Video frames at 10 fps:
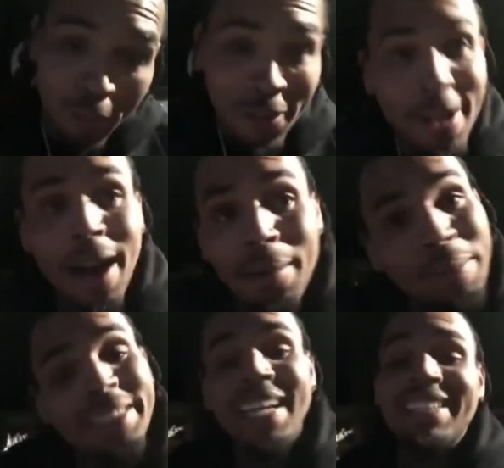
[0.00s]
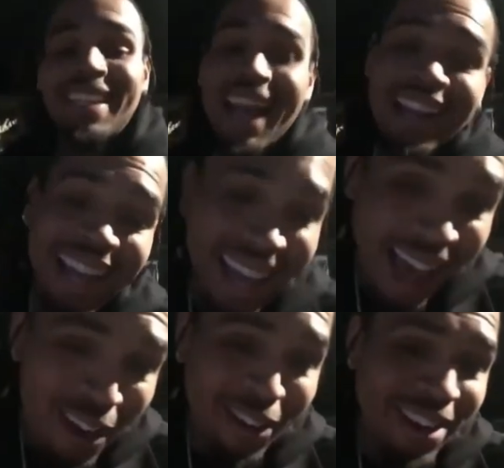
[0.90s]
so they have a lot of bills, and they
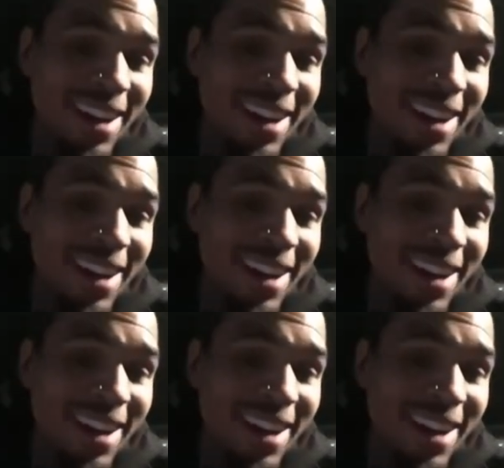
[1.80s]
have the